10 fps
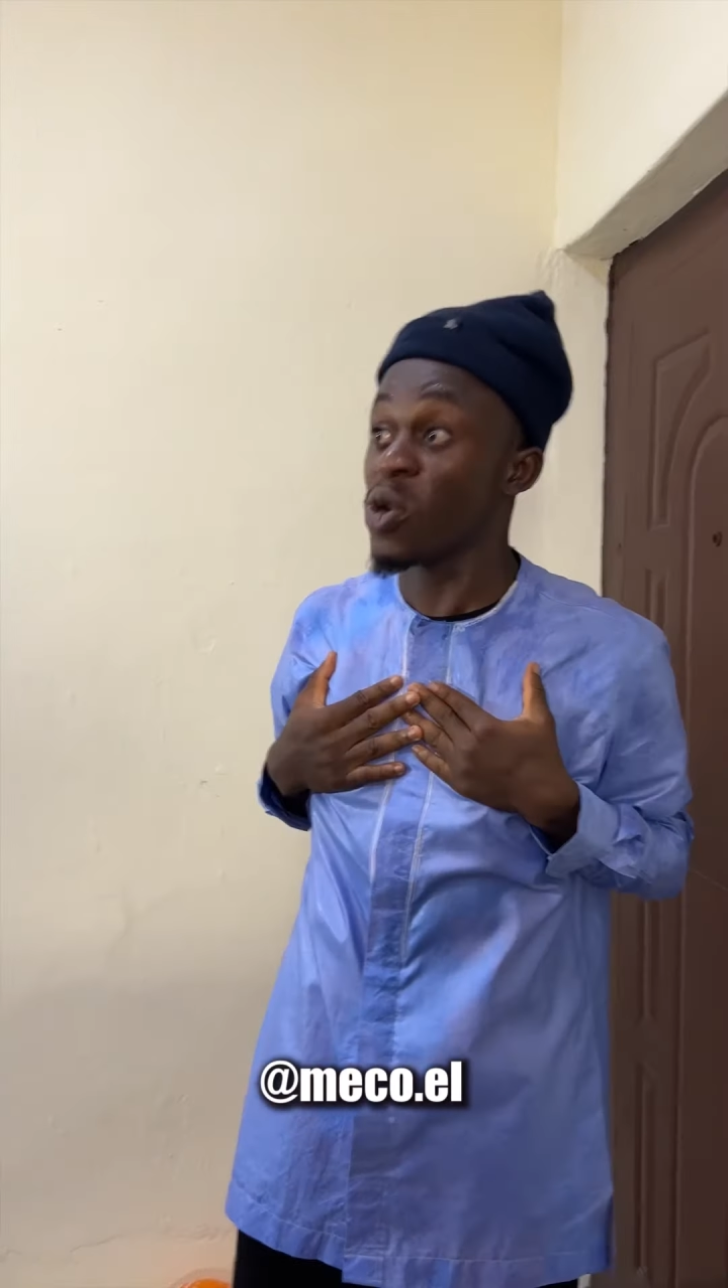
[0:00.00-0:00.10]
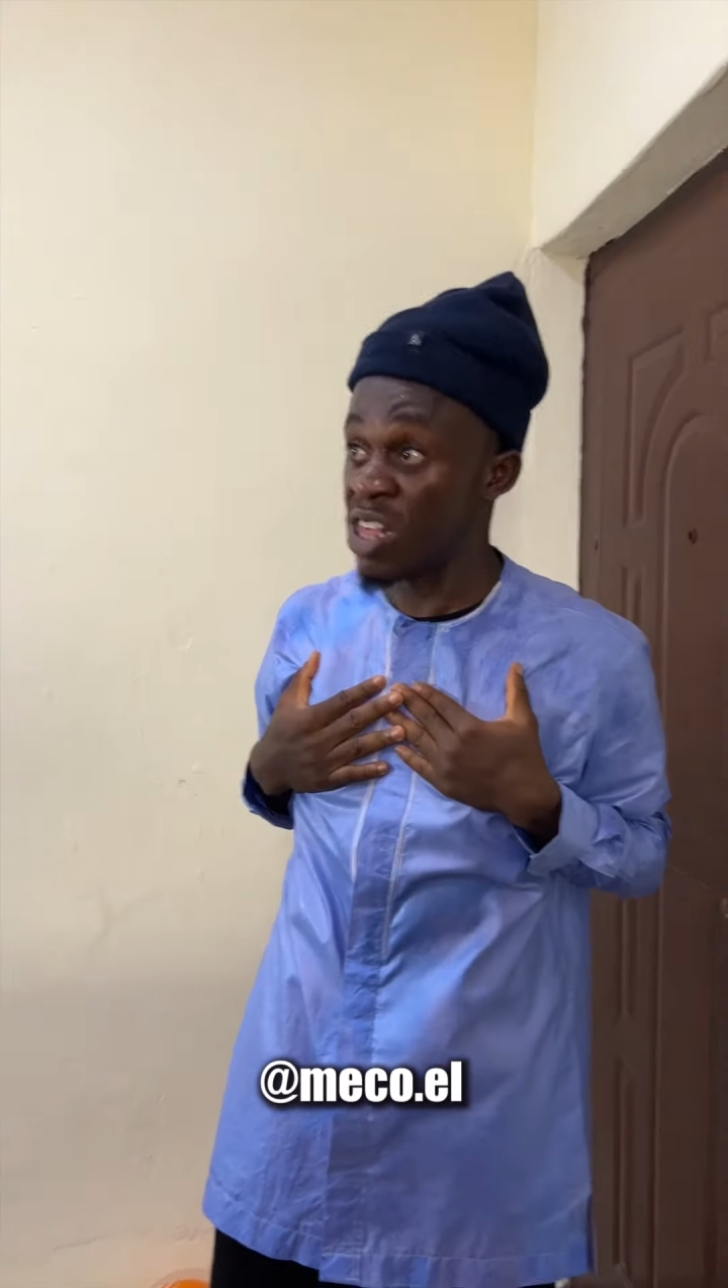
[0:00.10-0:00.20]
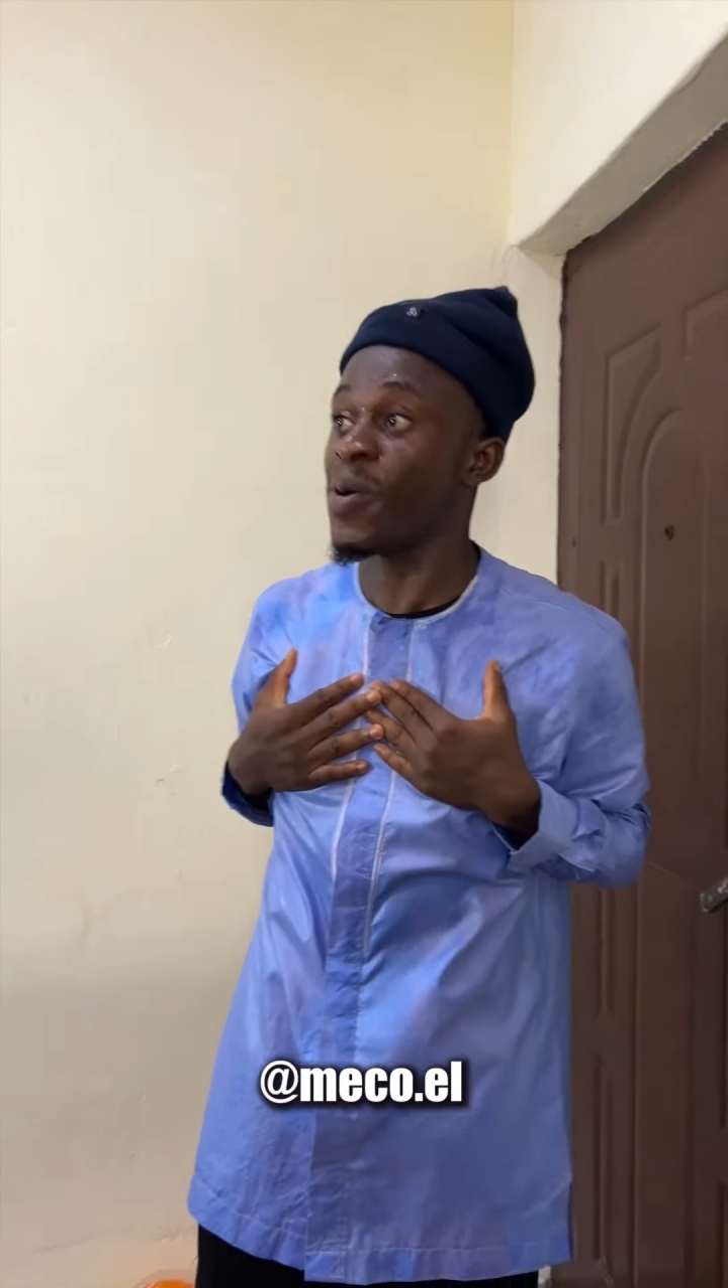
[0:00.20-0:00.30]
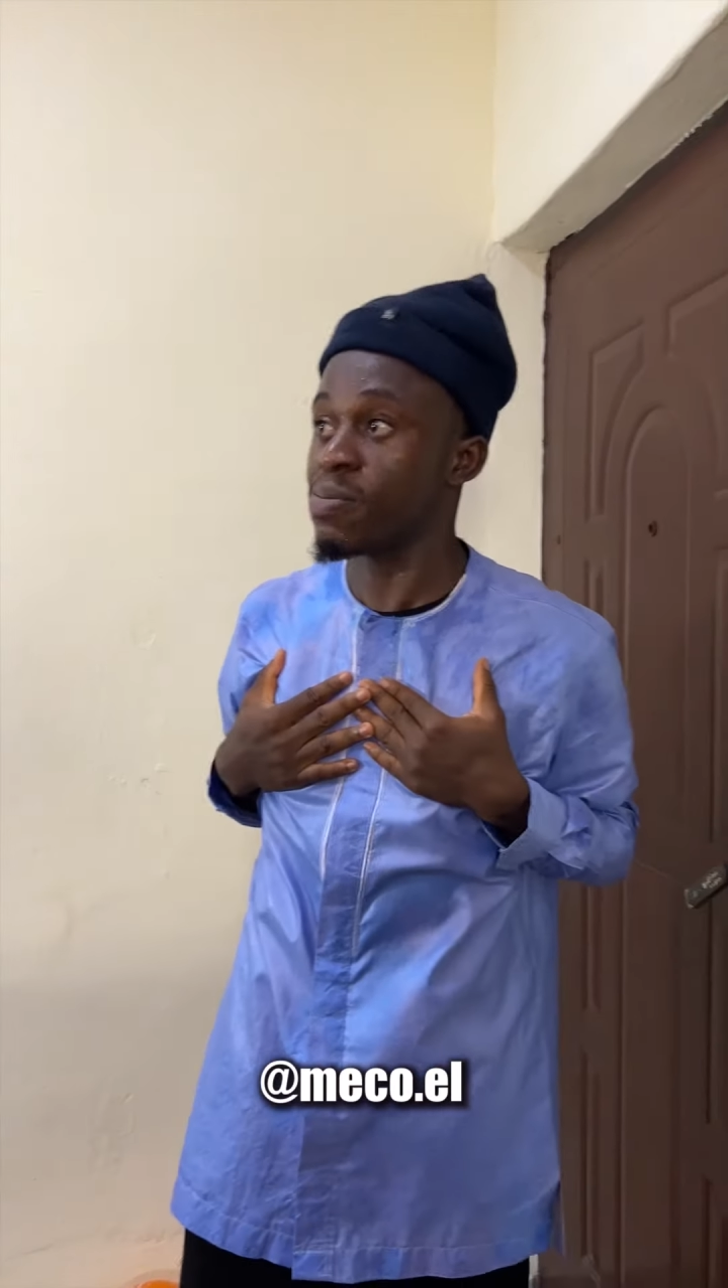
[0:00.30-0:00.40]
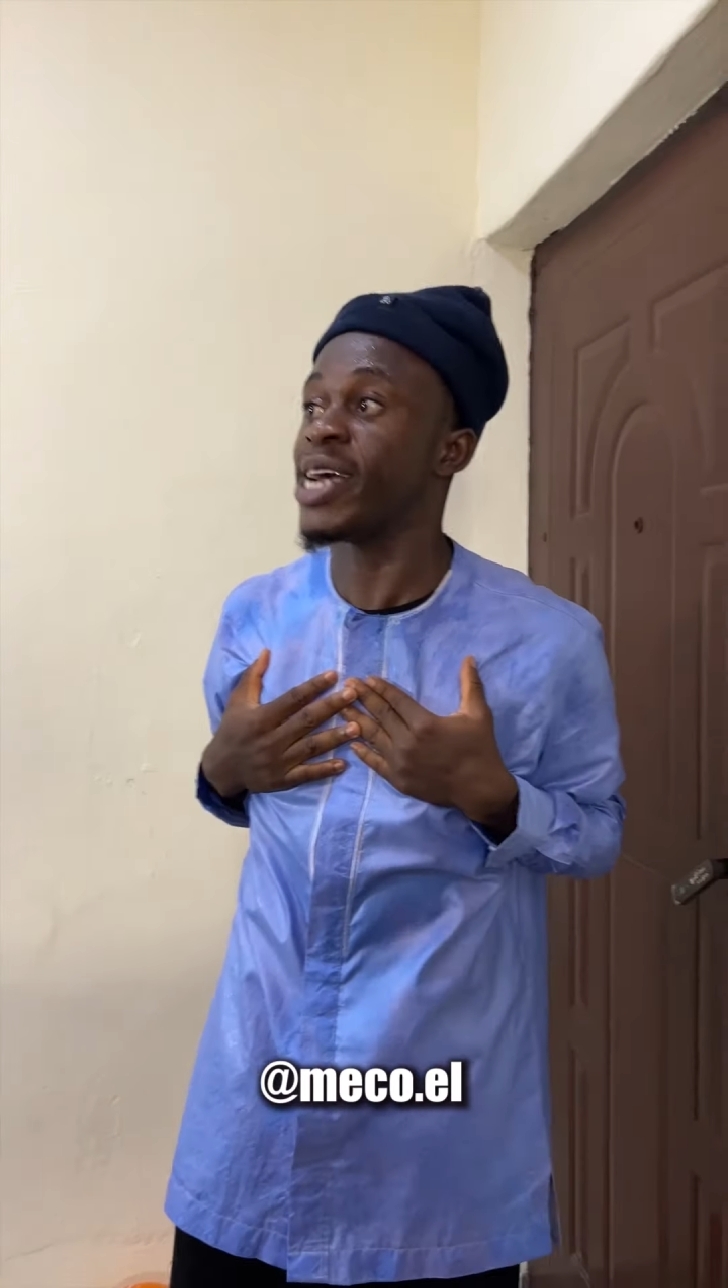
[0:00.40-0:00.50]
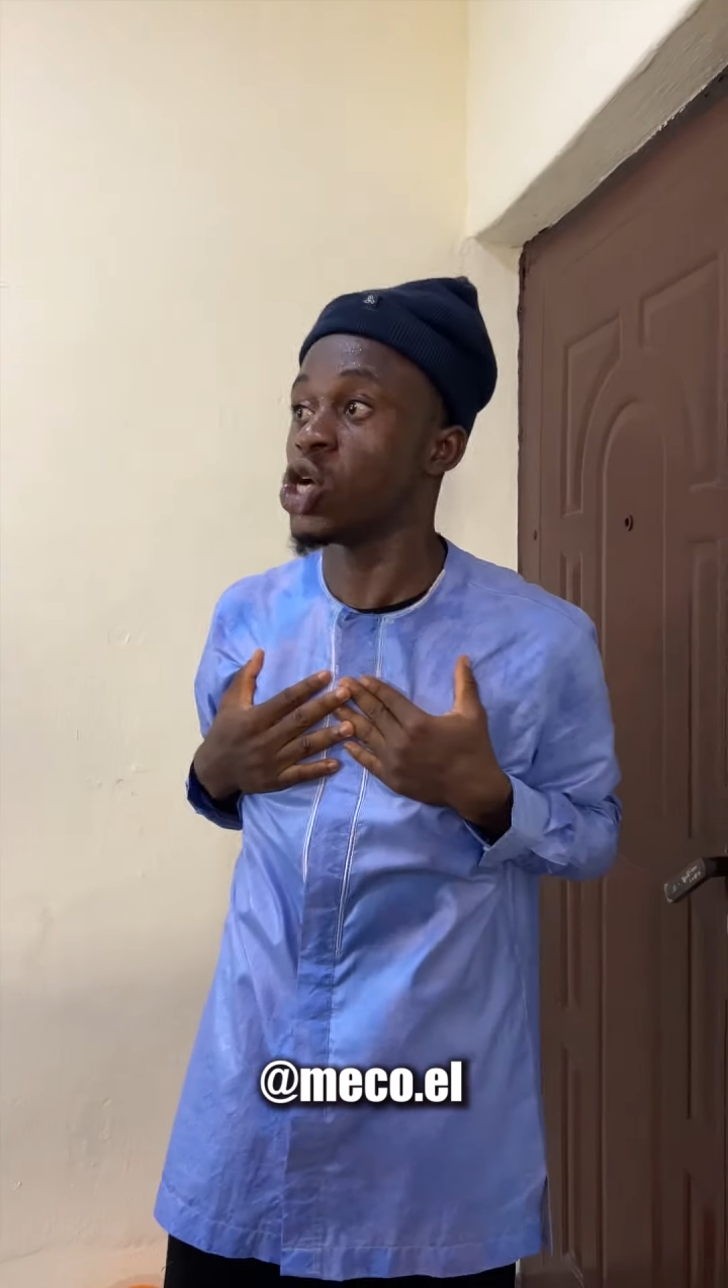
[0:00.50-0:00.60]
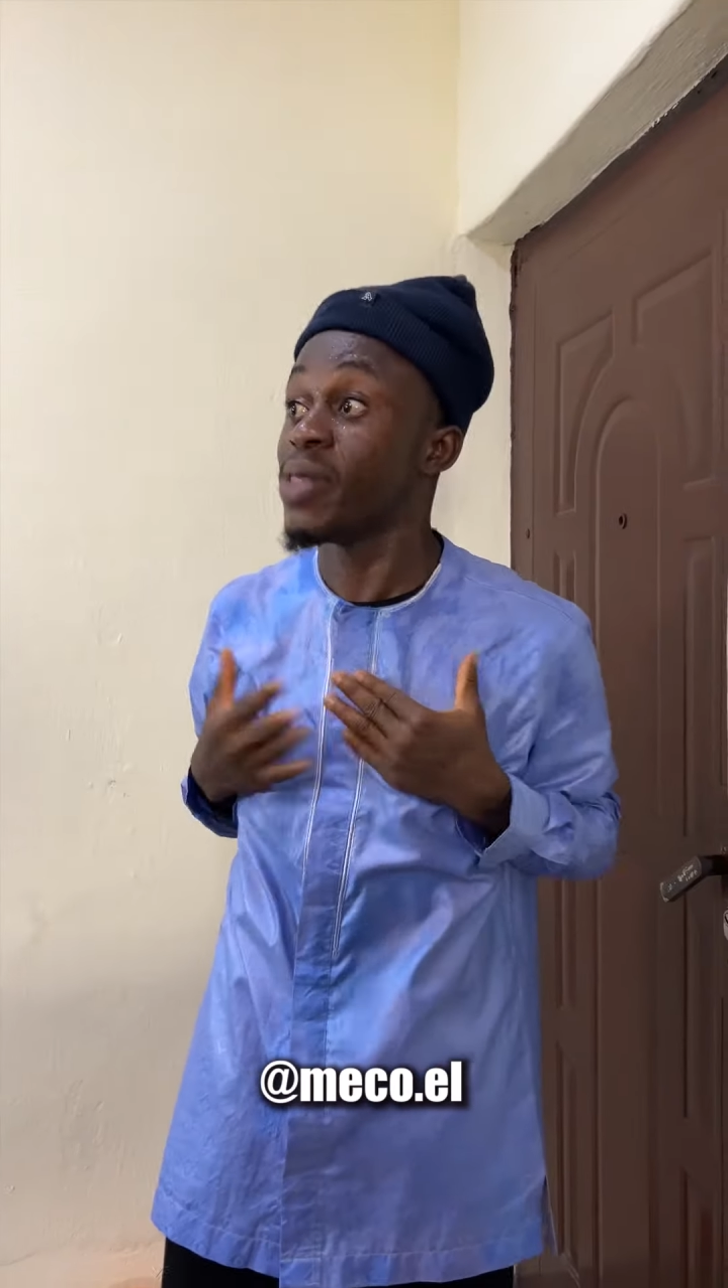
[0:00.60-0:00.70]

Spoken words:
you respect my job,